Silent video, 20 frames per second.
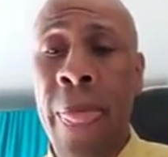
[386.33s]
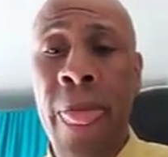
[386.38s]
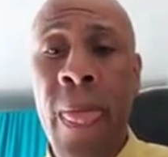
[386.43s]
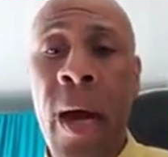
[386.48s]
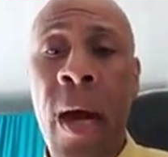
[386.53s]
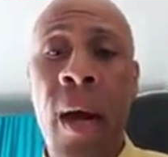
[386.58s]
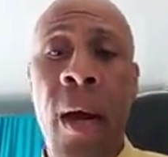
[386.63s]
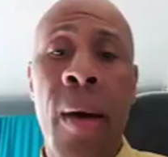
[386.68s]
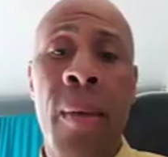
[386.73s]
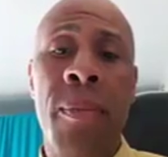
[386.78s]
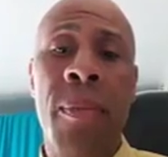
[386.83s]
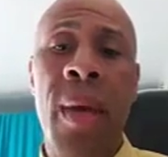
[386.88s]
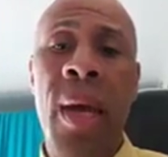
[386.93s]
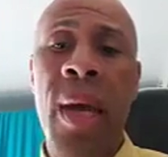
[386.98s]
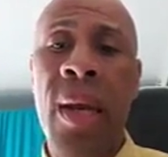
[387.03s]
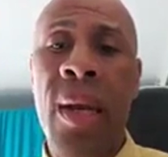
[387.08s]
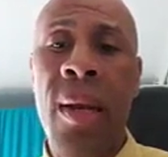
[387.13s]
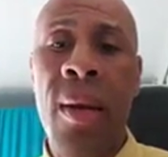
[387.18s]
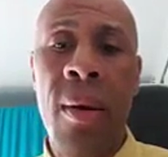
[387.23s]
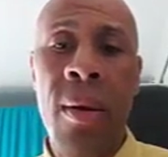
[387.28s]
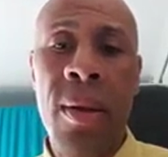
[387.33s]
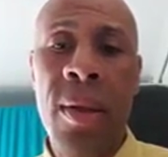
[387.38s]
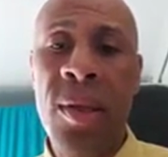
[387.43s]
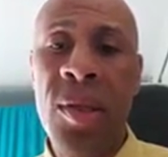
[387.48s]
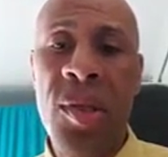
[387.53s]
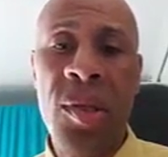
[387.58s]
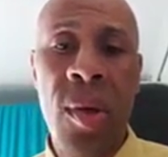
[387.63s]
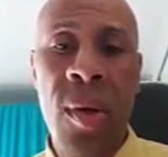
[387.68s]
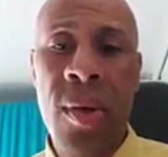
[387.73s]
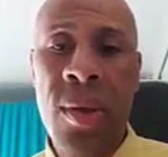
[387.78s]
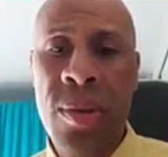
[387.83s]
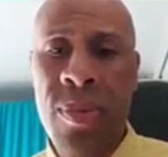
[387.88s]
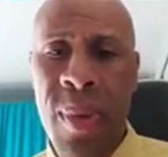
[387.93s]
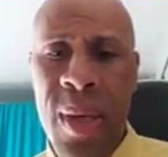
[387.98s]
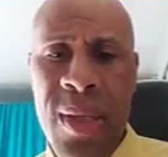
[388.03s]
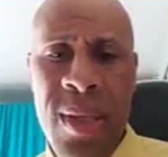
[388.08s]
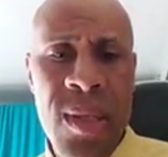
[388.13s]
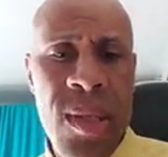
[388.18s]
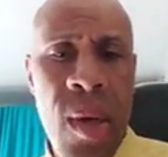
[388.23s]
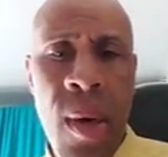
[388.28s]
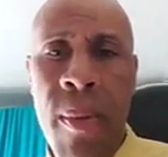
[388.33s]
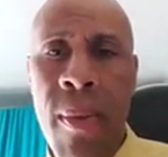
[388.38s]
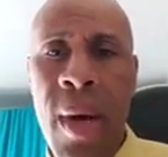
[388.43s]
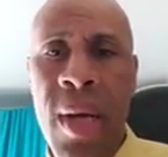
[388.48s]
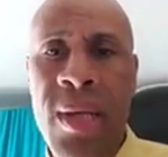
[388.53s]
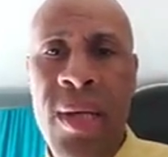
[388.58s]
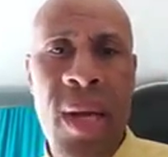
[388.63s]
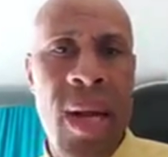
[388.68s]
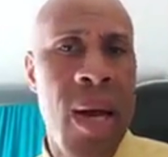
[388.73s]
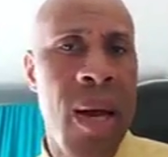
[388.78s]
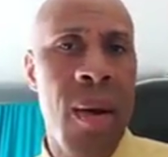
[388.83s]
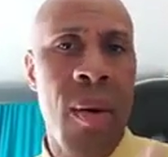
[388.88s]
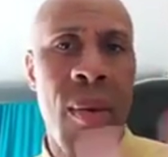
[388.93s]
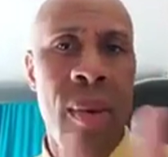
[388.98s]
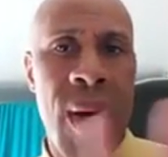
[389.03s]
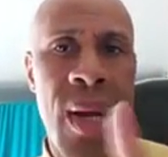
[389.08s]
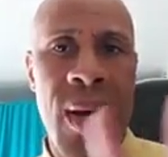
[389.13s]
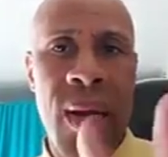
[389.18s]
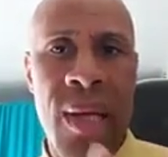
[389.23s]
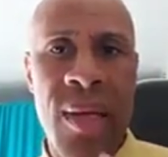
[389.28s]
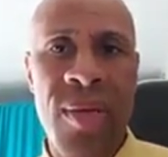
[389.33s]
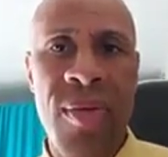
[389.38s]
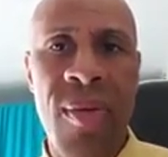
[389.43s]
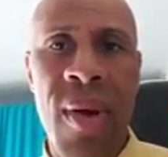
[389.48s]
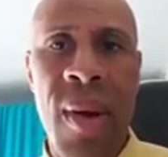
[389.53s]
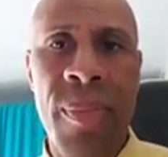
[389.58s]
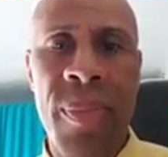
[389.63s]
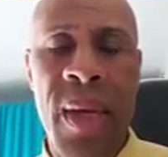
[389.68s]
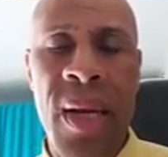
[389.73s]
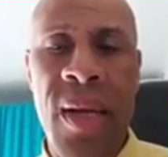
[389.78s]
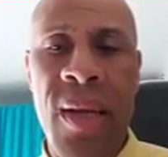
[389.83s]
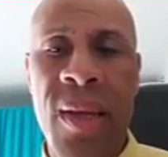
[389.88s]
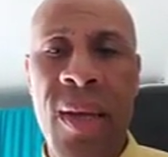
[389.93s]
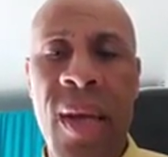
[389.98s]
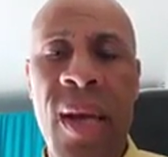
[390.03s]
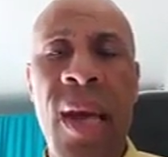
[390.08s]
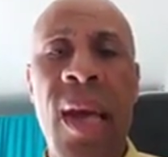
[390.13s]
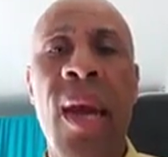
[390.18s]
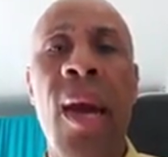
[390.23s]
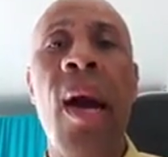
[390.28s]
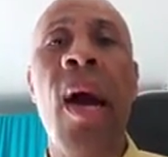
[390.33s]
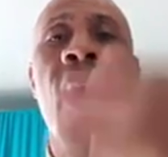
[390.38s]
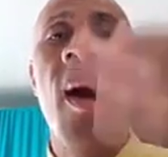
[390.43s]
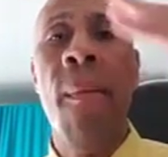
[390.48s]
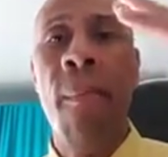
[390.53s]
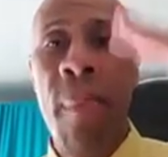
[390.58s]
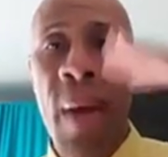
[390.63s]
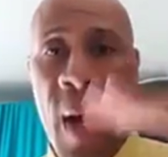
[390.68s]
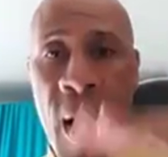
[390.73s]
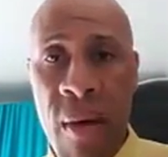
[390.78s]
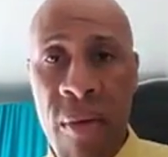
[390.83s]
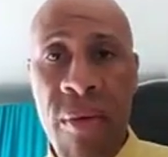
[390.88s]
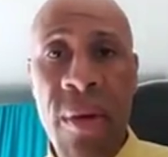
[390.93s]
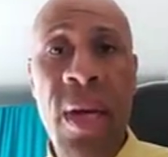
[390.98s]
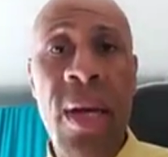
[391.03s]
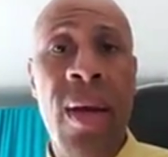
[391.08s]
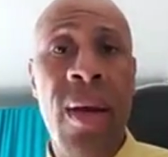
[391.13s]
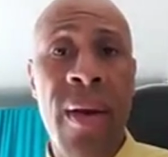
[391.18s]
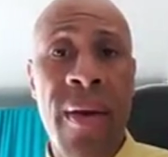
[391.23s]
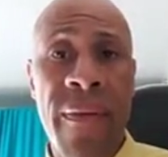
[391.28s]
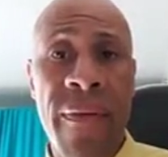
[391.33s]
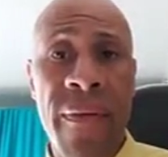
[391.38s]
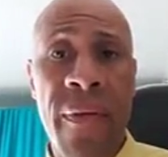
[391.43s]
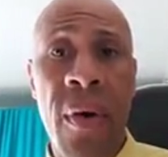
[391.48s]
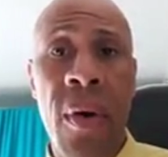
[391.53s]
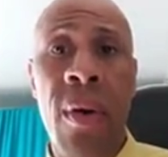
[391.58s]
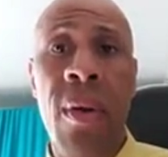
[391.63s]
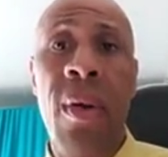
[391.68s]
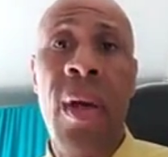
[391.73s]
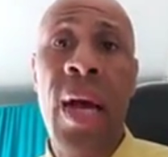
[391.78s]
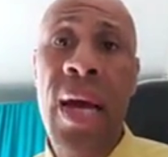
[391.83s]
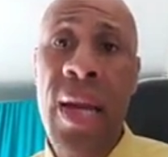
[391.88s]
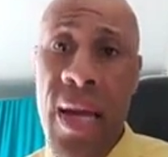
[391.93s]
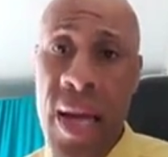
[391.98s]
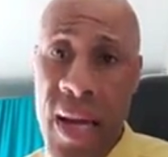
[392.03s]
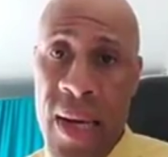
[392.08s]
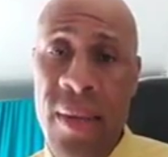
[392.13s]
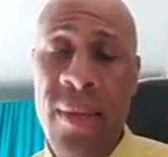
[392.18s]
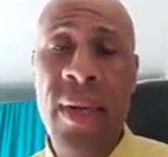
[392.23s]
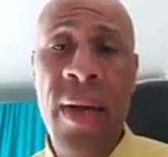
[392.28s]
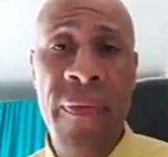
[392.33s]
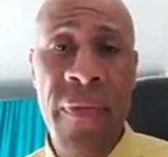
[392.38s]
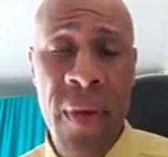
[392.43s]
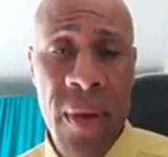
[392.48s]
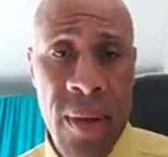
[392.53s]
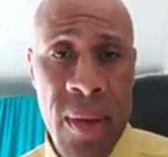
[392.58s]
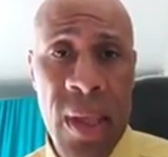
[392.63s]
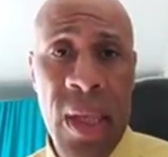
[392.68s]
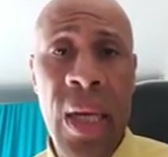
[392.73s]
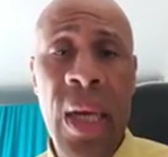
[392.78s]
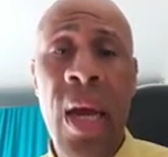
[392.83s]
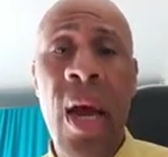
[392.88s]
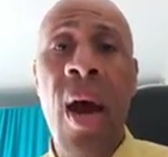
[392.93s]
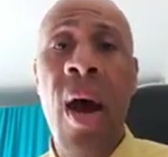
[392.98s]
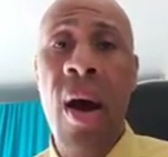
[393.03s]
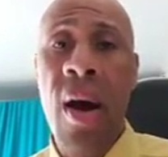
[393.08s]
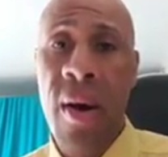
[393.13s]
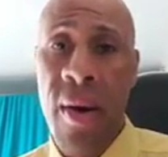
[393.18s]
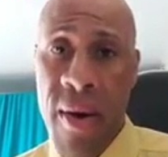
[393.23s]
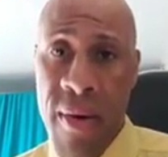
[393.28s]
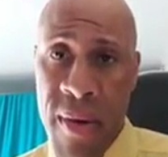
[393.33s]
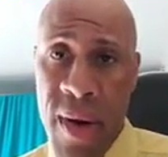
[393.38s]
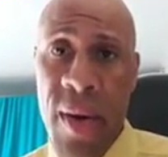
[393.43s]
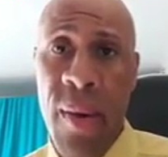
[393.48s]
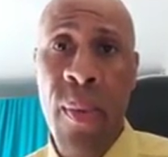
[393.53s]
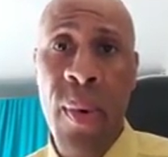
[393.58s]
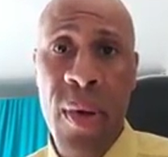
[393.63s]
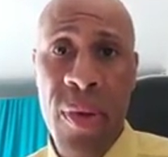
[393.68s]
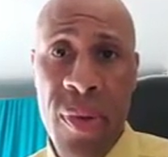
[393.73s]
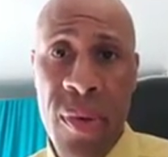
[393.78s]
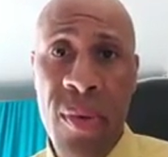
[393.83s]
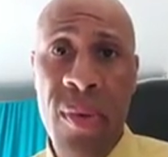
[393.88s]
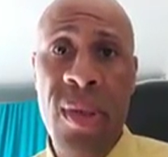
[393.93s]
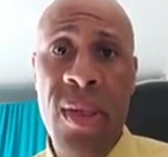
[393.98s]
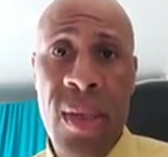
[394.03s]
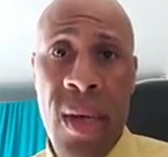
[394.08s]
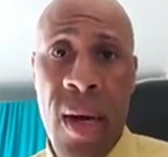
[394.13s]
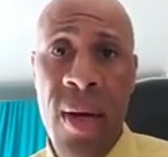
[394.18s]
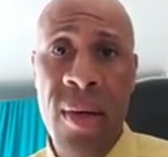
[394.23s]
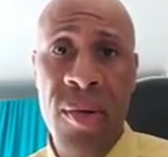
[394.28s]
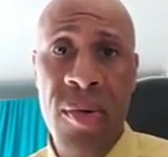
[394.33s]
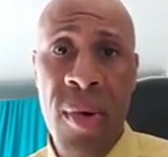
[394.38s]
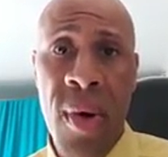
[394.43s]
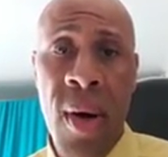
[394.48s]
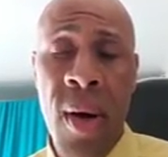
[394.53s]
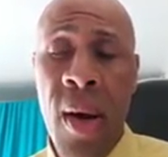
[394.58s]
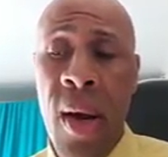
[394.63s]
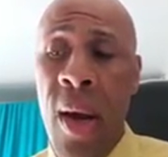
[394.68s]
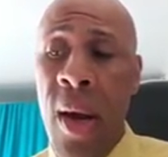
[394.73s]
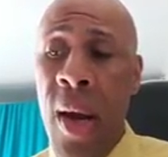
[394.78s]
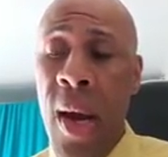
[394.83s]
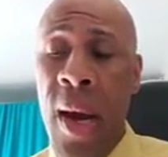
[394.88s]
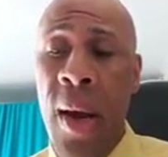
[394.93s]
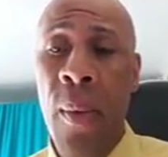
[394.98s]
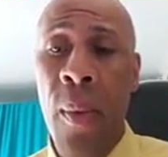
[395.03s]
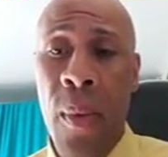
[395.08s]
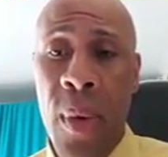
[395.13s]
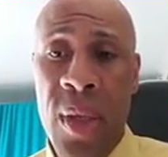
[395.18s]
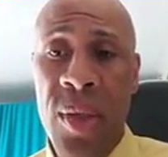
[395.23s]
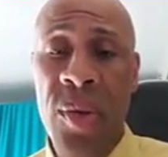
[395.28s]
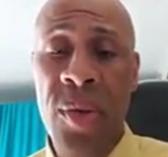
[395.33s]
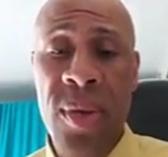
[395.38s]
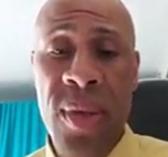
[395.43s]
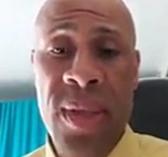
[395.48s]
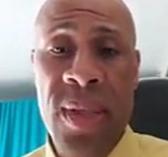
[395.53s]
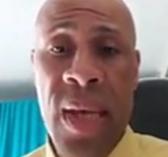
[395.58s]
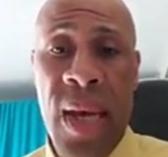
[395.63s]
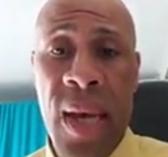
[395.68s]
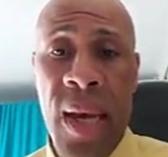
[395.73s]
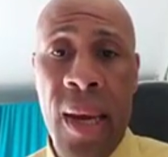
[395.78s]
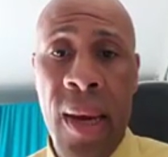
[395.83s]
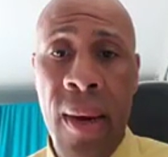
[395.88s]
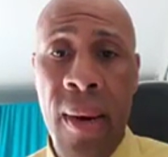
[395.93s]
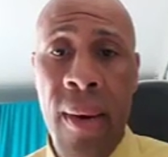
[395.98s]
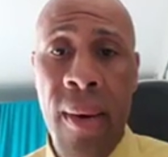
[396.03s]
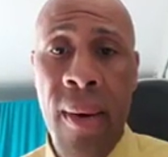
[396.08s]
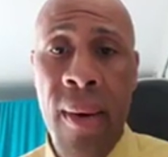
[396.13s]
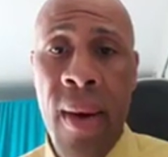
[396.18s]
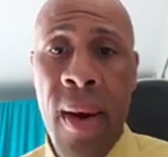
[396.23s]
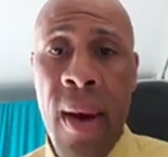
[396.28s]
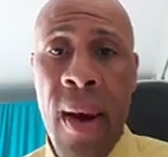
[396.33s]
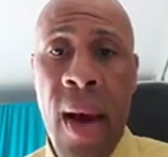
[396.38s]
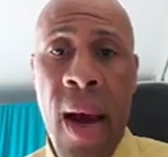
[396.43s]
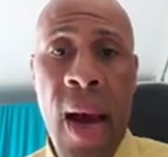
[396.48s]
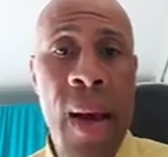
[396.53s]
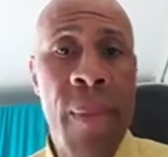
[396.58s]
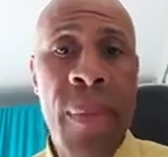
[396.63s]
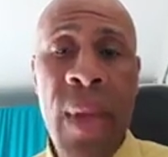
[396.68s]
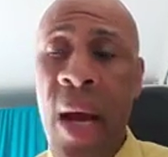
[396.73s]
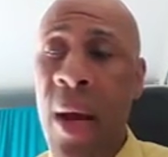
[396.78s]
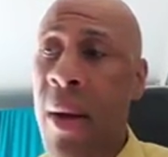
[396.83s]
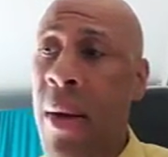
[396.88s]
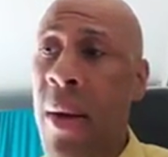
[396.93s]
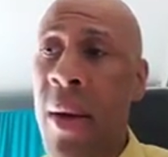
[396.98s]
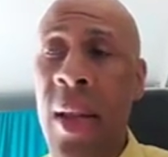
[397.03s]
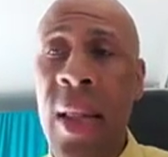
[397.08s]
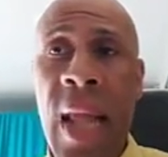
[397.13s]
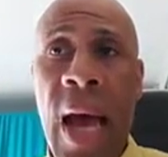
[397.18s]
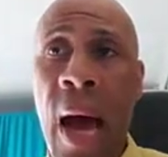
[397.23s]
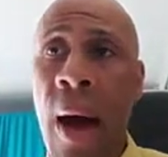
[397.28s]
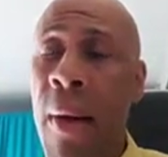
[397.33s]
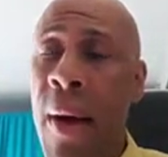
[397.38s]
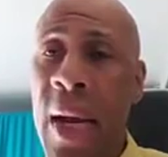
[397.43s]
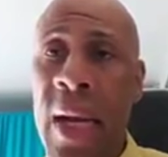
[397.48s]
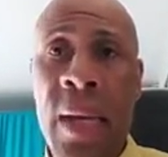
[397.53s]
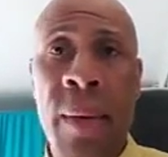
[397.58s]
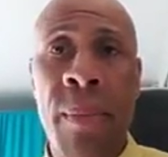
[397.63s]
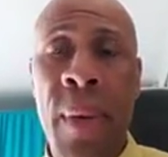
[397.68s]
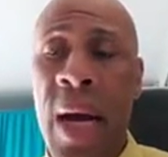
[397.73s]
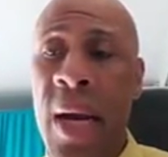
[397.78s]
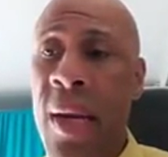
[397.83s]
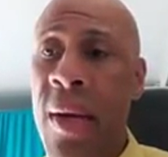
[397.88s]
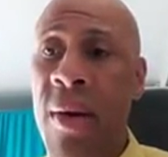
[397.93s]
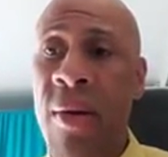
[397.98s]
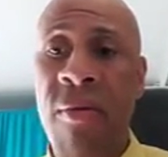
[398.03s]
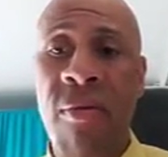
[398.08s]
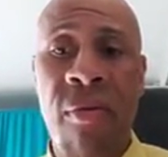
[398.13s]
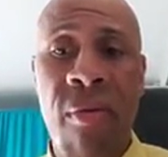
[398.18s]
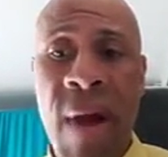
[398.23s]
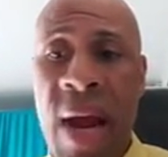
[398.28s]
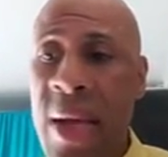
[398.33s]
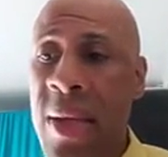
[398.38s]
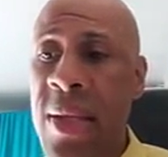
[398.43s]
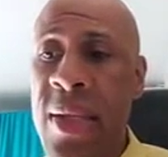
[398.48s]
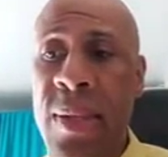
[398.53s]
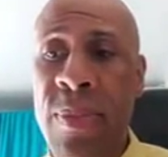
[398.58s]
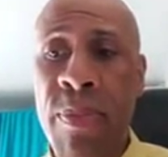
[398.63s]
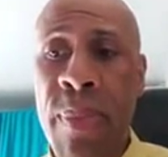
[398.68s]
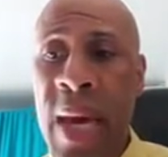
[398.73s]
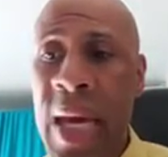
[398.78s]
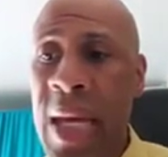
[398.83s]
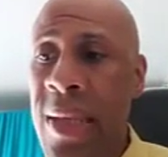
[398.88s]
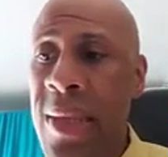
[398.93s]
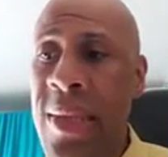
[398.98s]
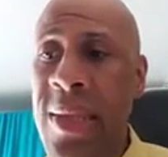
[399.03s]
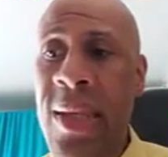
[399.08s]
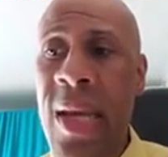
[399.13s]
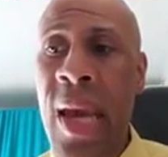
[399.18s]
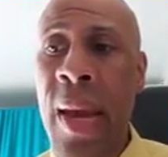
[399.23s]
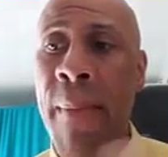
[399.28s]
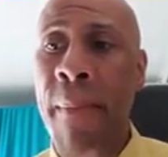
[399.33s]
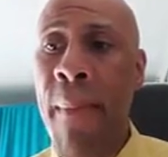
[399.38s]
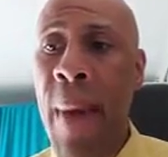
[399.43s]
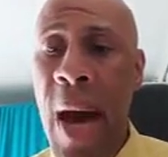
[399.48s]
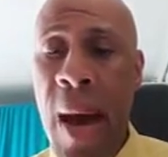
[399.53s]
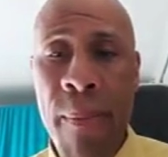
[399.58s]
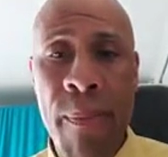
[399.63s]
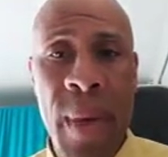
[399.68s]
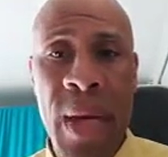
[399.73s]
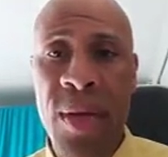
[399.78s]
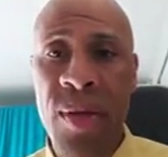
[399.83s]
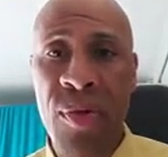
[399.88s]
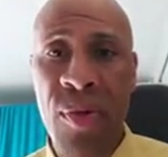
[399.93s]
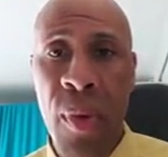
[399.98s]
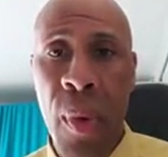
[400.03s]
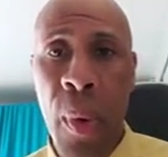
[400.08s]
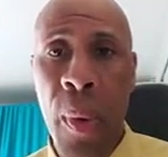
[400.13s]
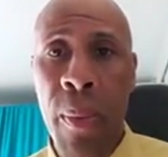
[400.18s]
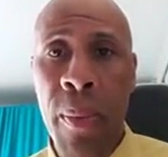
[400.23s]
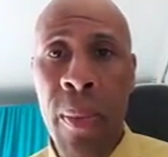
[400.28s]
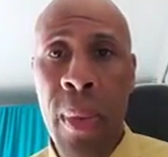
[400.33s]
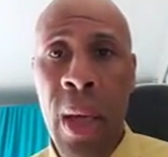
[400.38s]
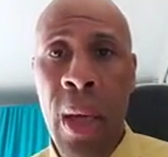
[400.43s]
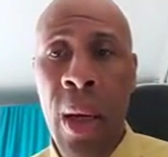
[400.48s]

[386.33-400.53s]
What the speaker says: And it only shows but so much, and I don't want to interrupt anything here. But I'll read it in full. And I definitely agree with you, Sandra, and what you say here. I'm not going to allow anybody to rent space in my bedroom.